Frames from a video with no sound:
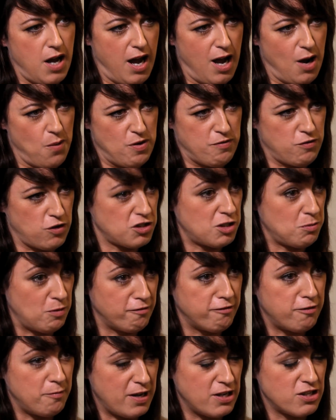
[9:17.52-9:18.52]
We've got some
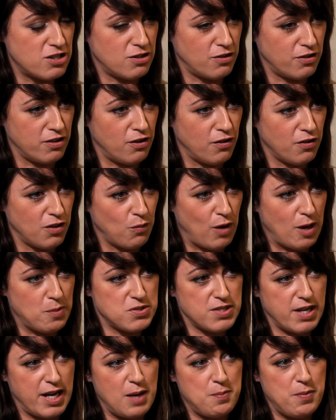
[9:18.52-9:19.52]
information on the
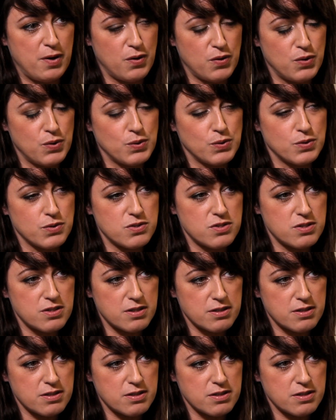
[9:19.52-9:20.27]
website about those.